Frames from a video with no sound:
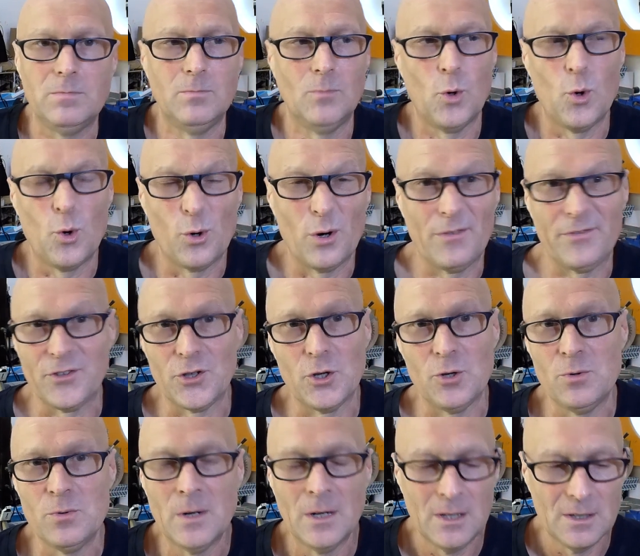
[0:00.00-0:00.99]
or a
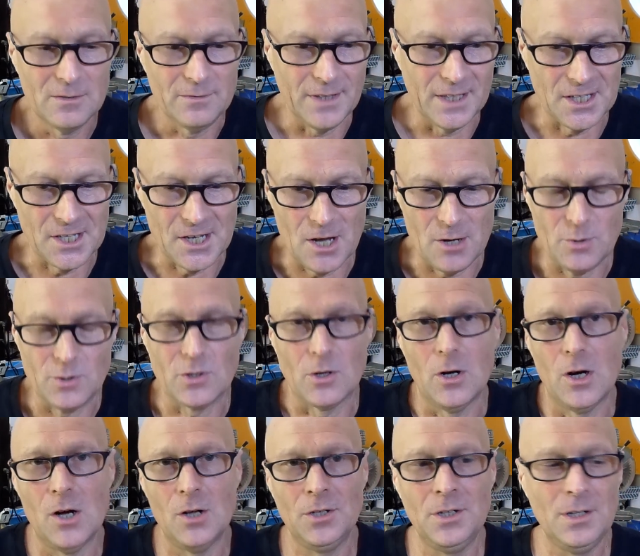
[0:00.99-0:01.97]
few videos
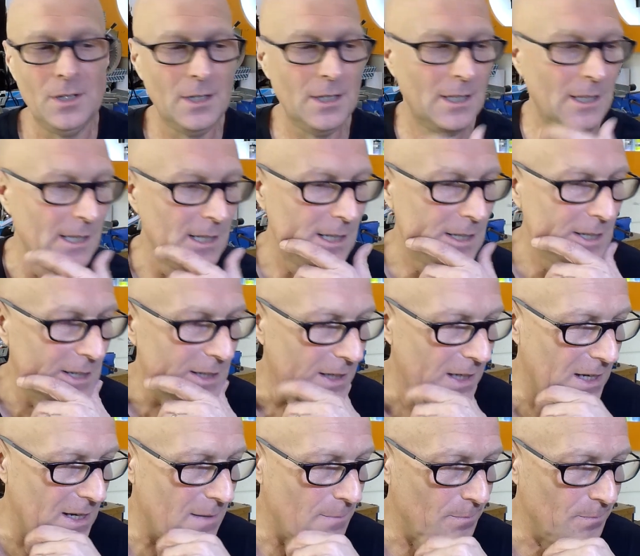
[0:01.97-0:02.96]
on.
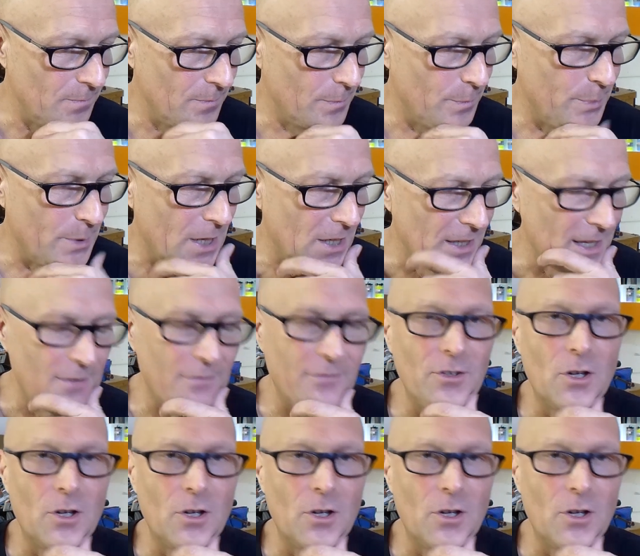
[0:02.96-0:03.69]
But if